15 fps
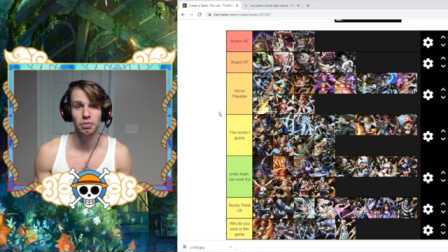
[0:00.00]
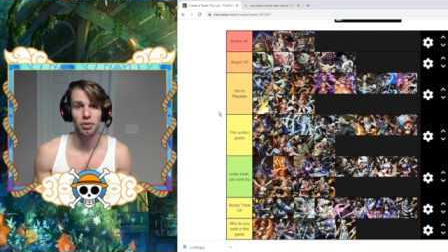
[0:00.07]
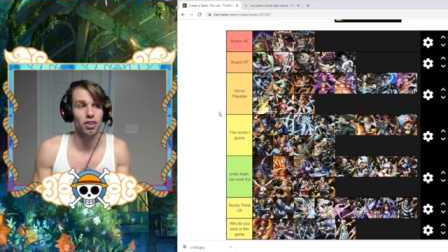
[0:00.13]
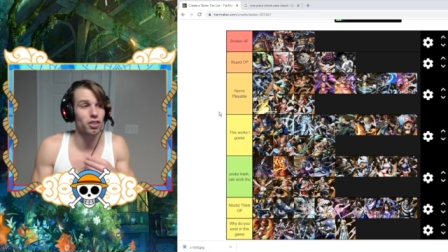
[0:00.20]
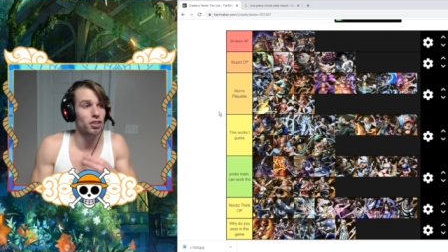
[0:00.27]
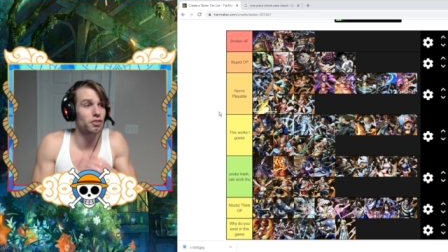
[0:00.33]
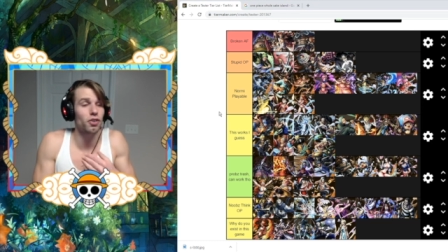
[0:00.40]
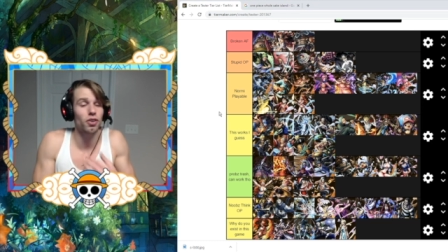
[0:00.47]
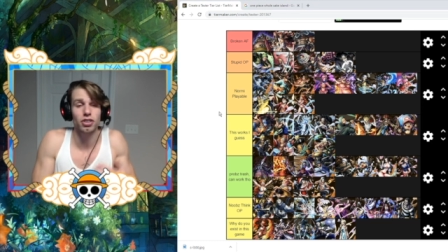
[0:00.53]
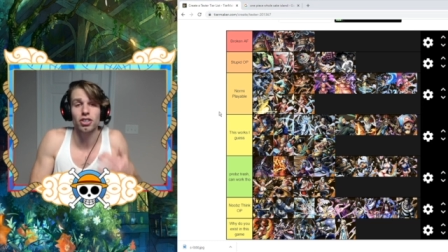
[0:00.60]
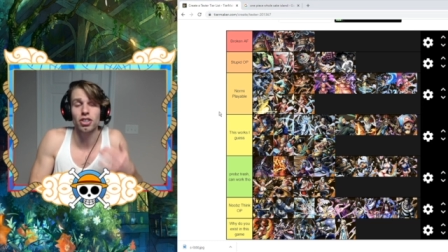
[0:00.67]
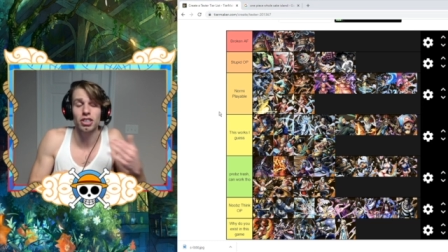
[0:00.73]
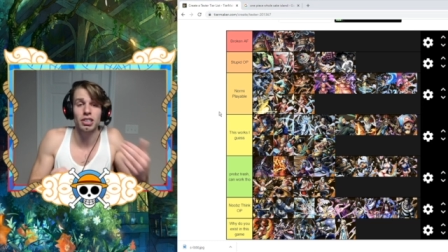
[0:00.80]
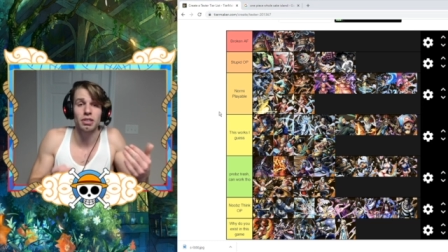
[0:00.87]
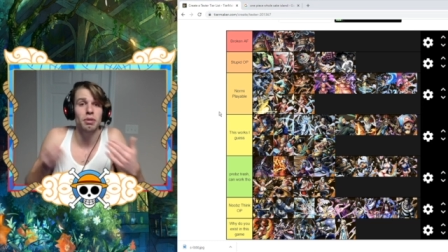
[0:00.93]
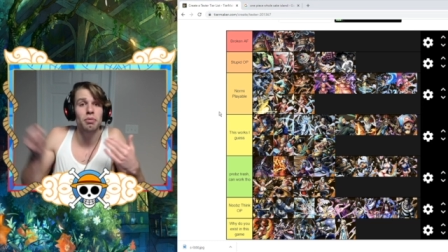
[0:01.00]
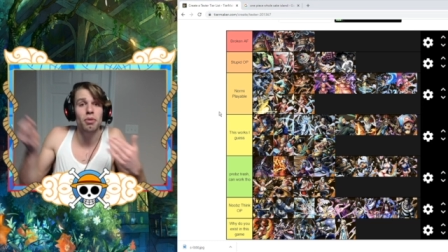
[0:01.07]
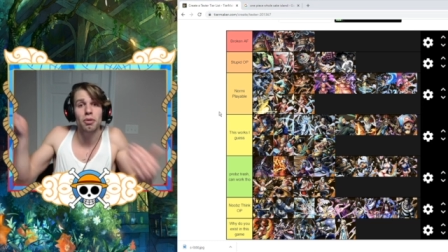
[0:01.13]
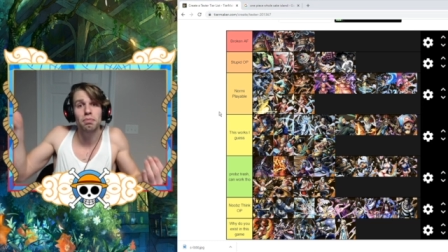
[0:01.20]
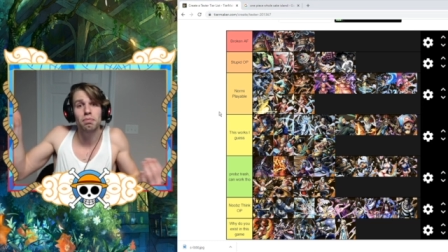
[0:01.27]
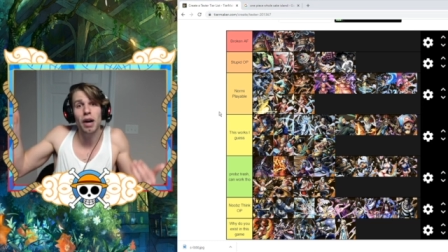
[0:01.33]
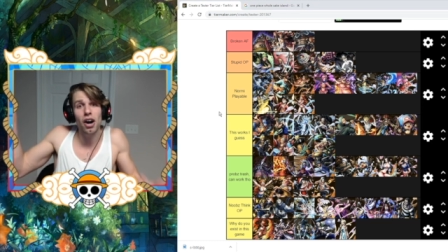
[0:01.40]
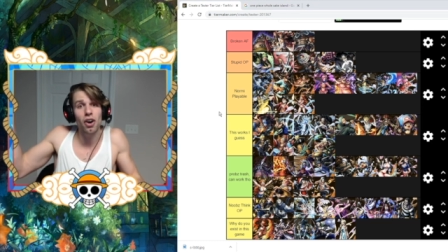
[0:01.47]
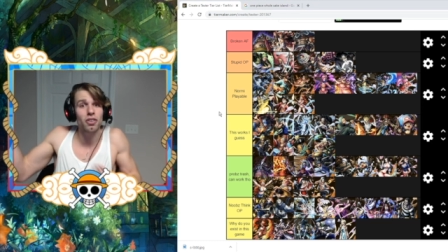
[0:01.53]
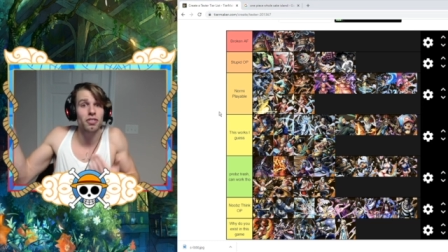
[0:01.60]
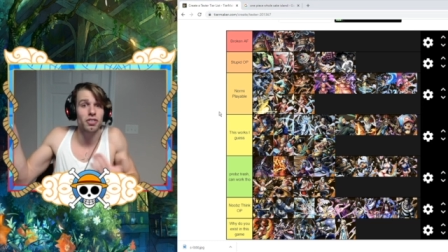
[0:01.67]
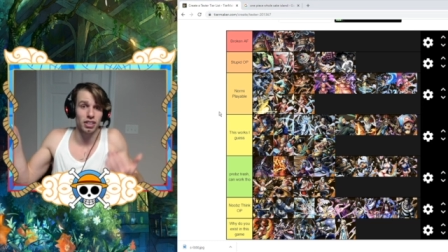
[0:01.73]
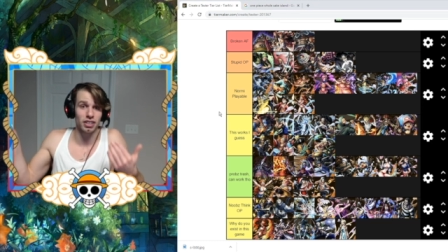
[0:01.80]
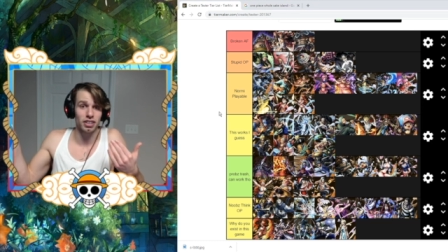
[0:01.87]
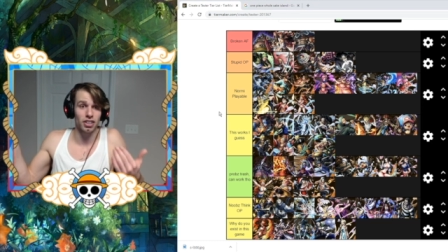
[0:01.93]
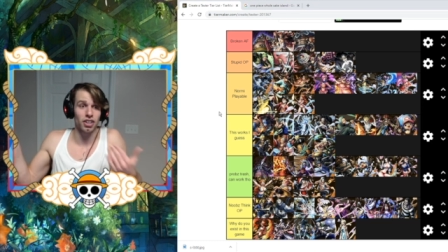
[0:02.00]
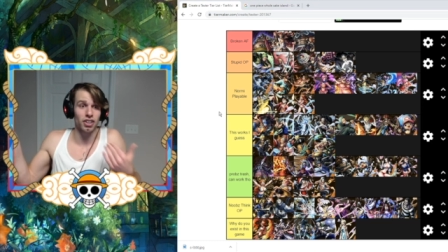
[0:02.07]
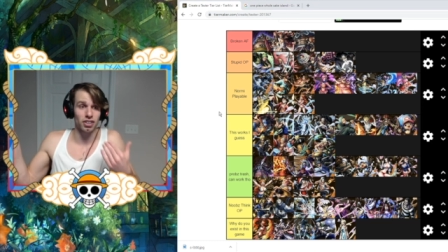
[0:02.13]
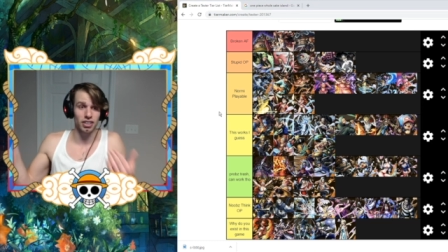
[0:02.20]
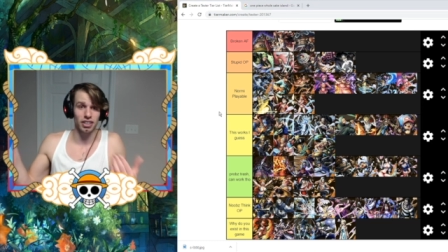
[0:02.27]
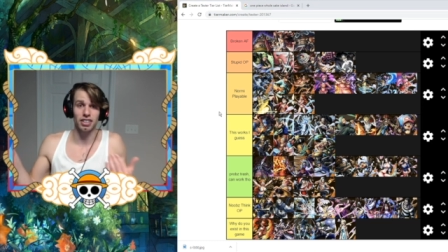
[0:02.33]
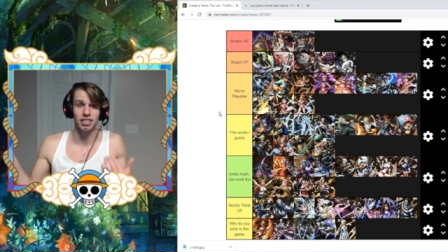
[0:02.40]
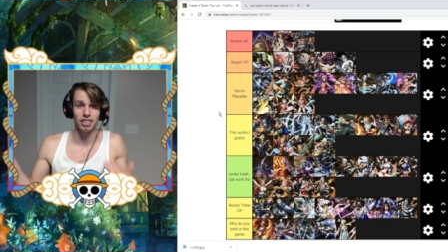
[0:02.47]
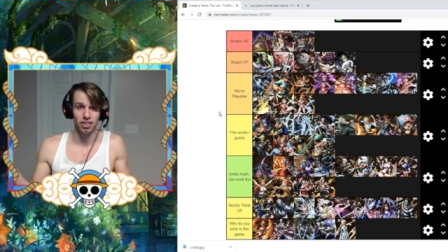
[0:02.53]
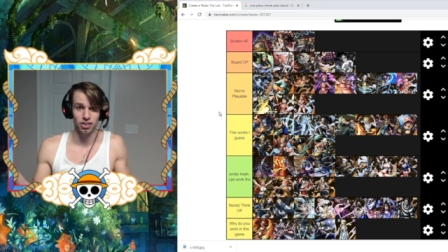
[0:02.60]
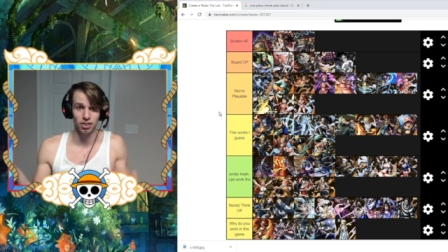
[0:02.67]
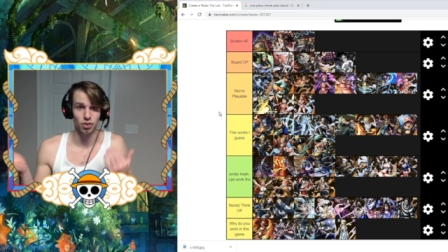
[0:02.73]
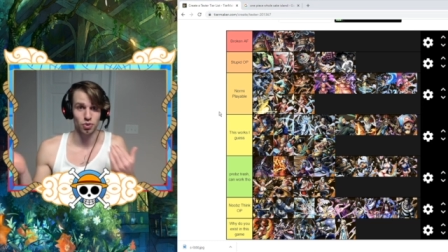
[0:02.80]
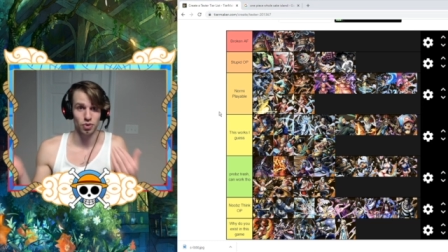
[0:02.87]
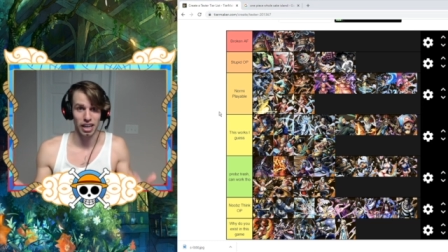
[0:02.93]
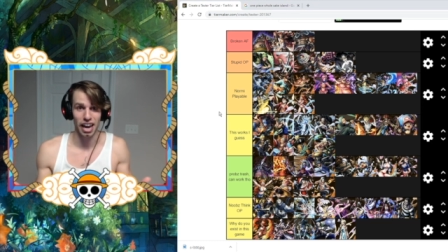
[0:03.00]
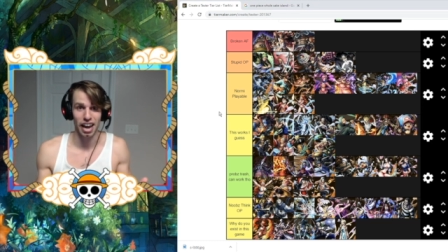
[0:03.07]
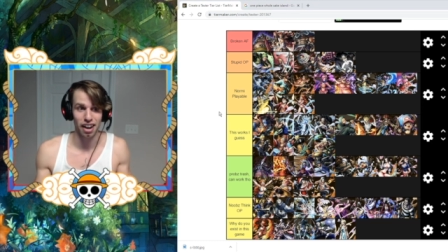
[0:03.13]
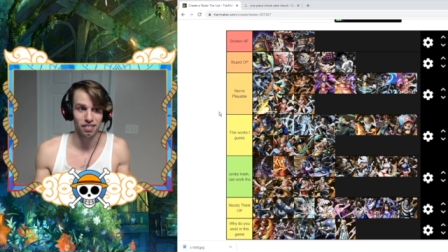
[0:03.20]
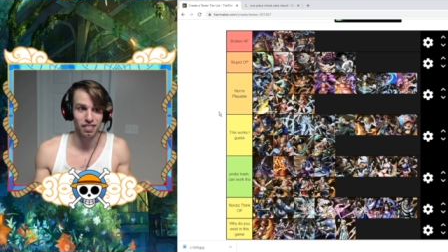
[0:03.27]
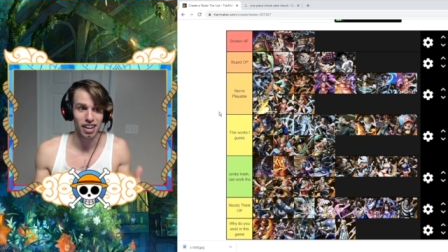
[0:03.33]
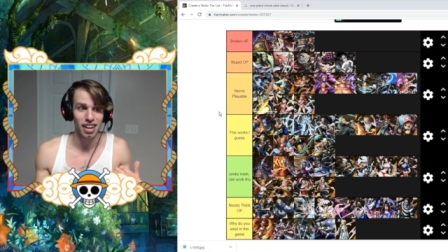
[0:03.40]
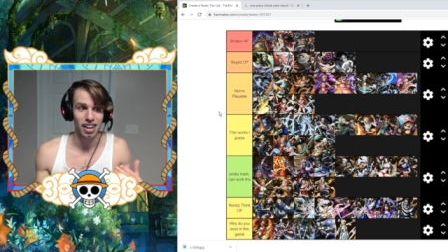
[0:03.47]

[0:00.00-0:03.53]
But are these 4-stars going to be more powerful than the current EX characters we have?